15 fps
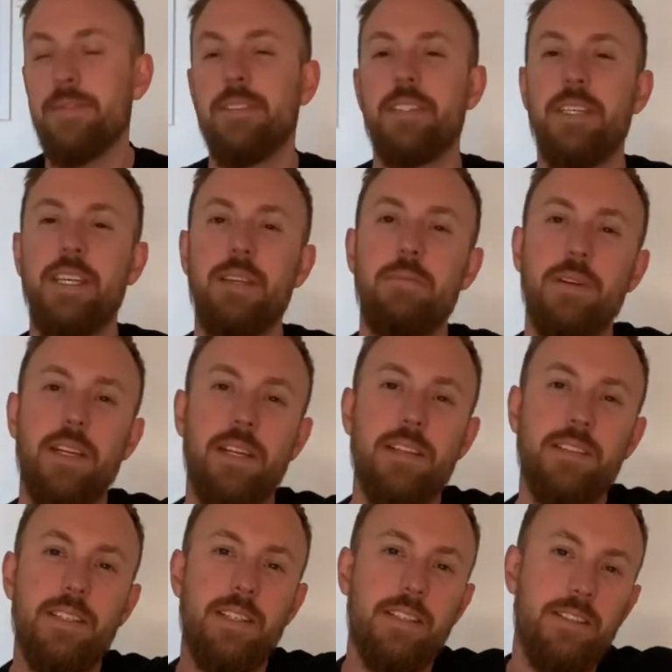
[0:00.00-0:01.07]
keeping
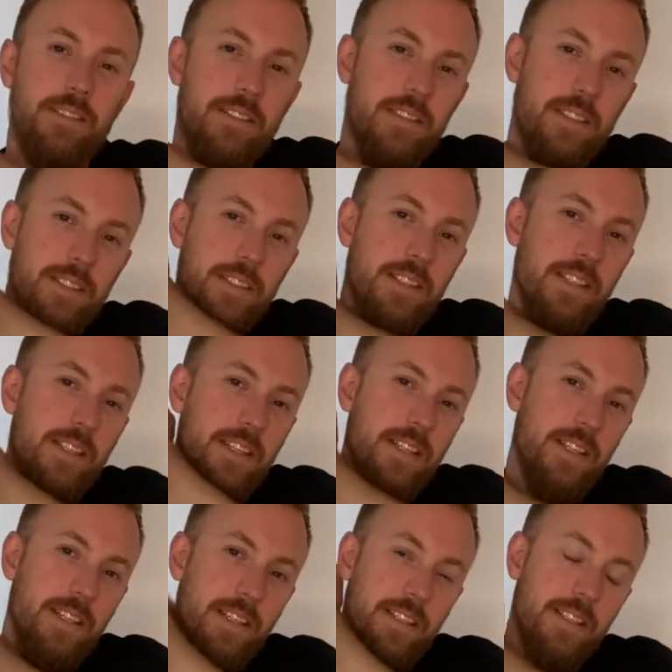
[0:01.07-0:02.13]
ourselves
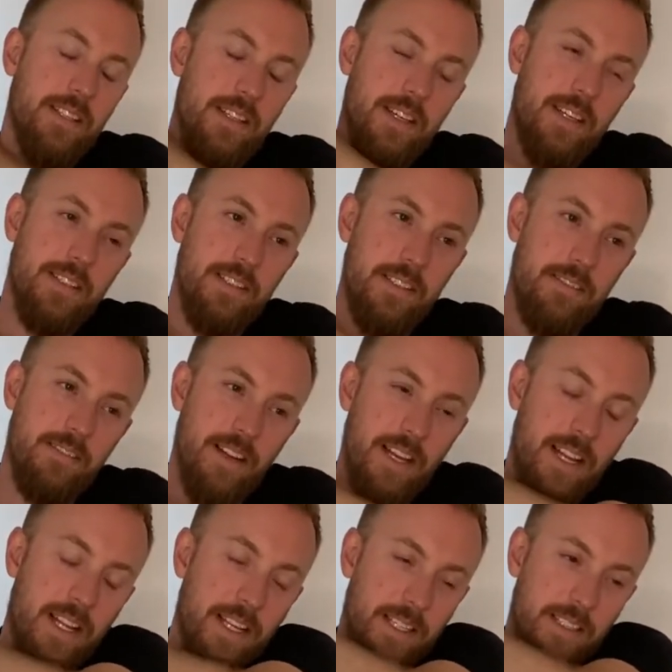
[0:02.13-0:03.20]
nice and
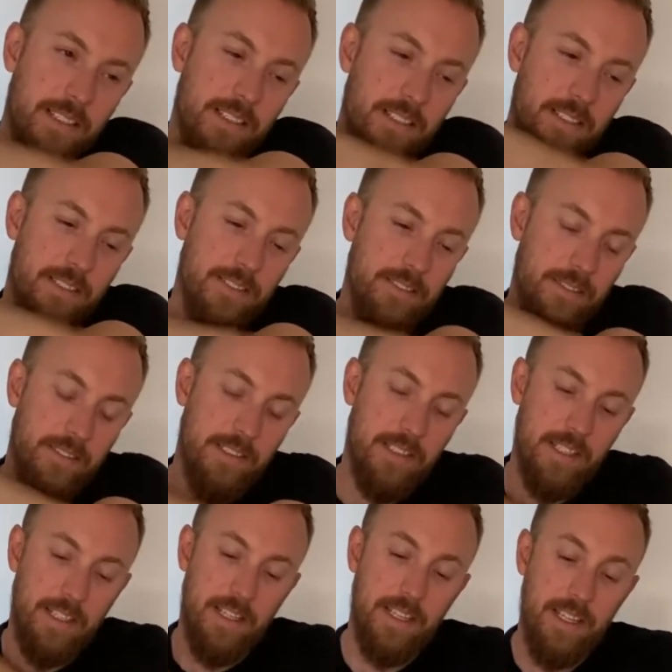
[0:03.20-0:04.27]
relaxed.
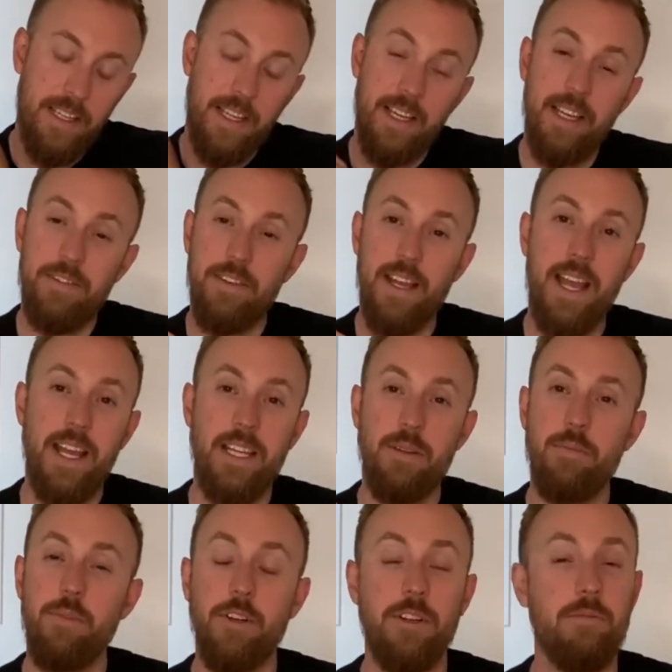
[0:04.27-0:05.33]
If at any
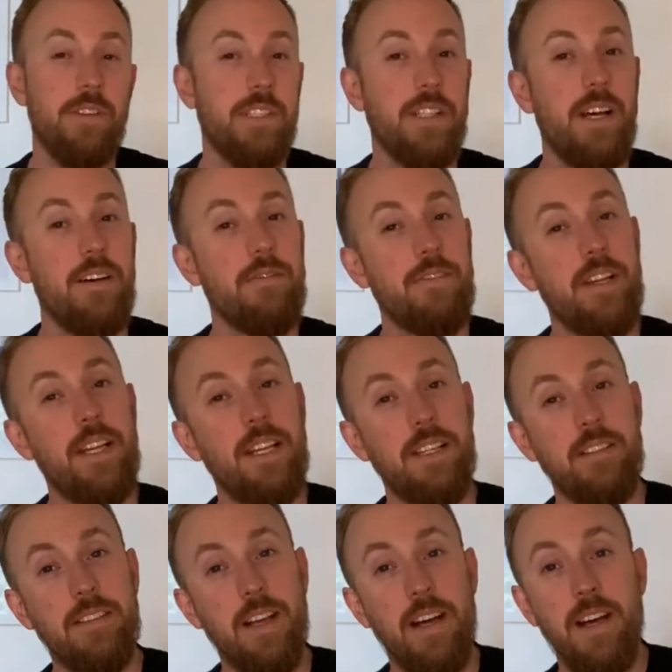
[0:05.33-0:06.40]
point we start feeling
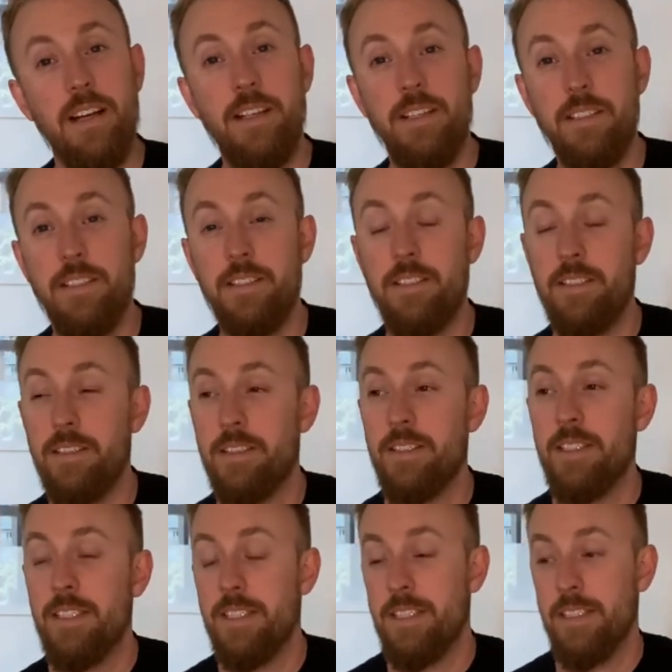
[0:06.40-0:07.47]
tired
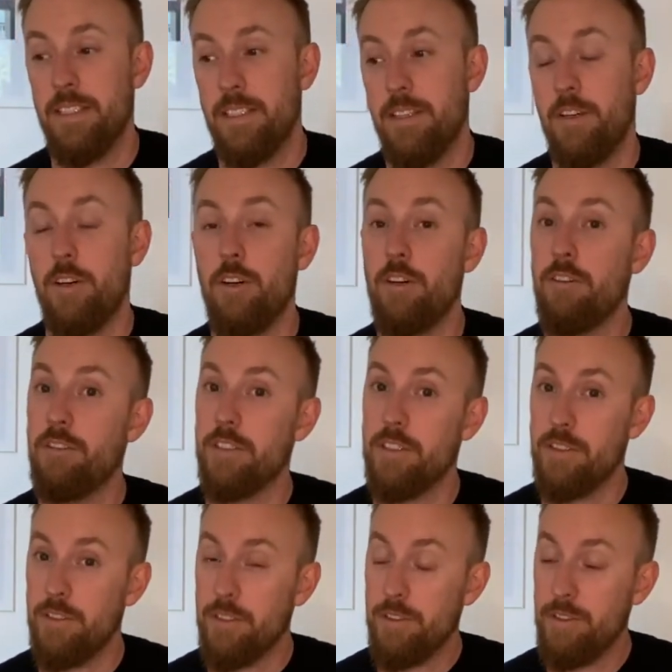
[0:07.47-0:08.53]
or
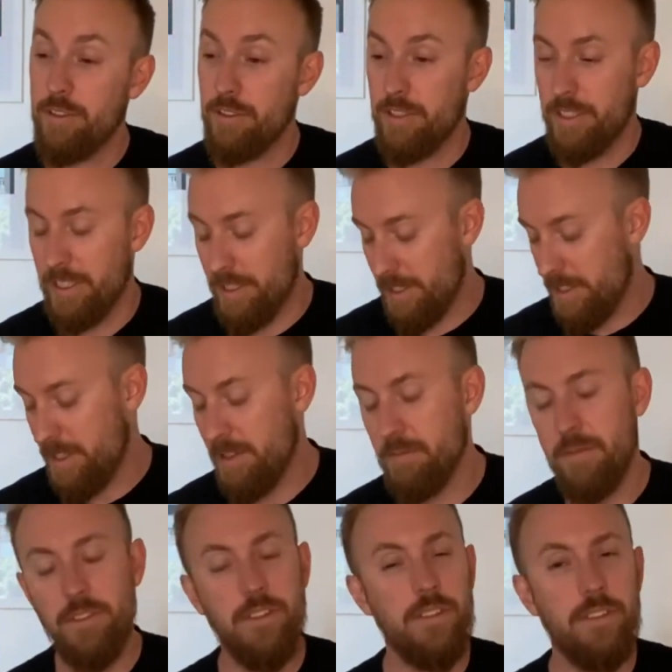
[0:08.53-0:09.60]
exhausted, then we'll
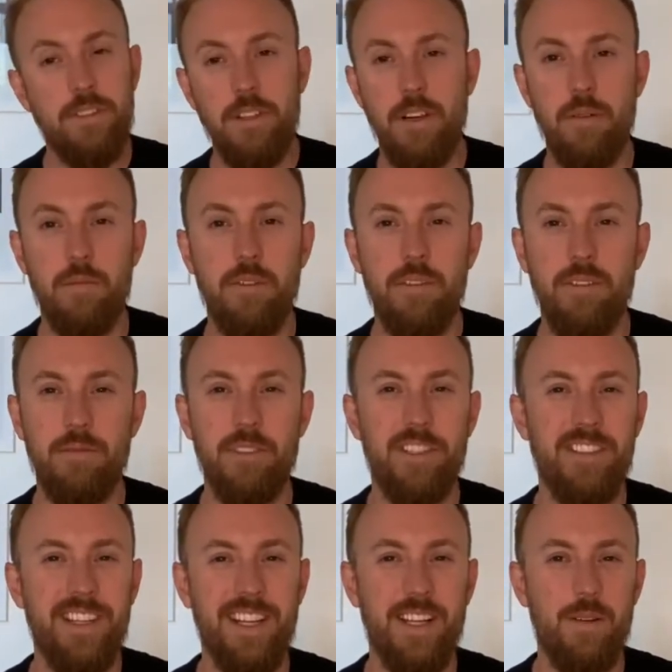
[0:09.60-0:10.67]
just stop, we'll just
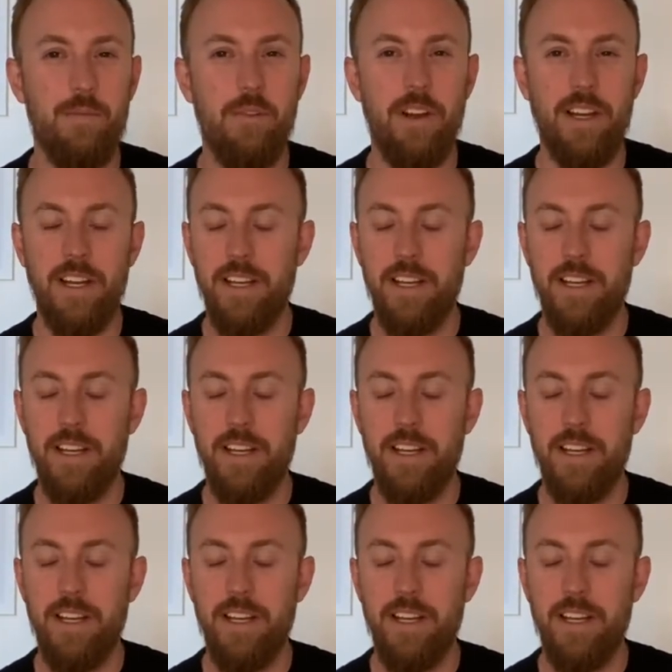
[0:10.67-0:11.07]
take a break.